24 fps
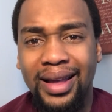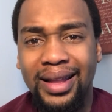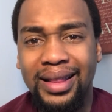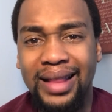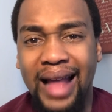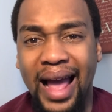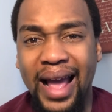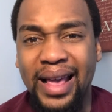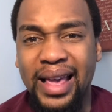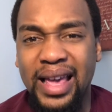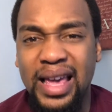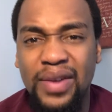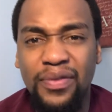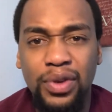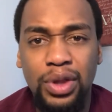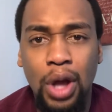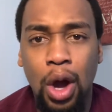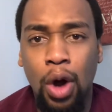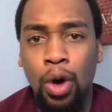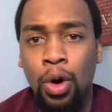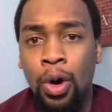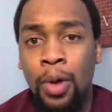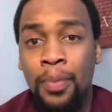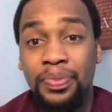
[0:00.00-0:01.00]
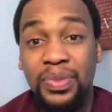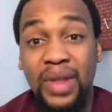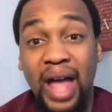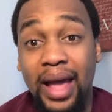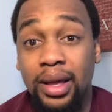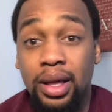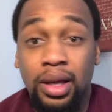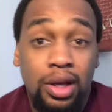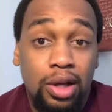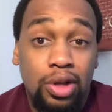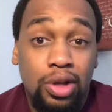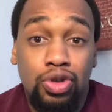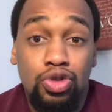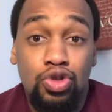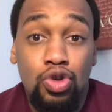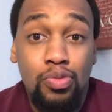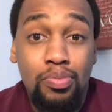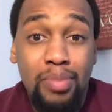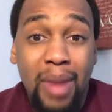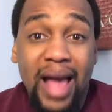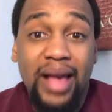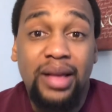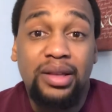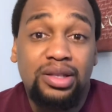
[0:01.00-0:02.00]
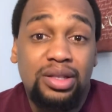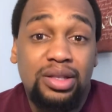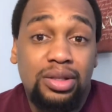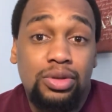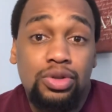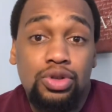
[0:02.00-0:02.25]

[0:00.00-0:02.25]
Like, even though, like, you might